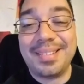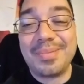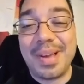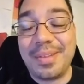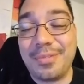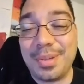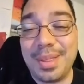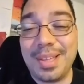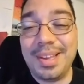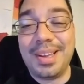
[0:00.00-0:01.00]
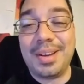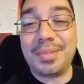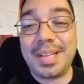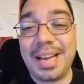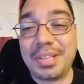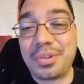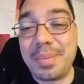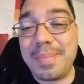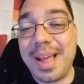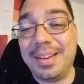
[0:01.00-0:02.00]
waiting for the ice
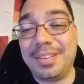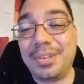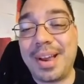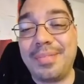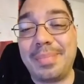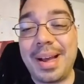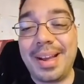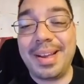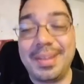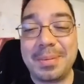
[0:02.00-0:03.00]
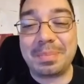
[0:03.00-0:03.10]
cream man to drive by.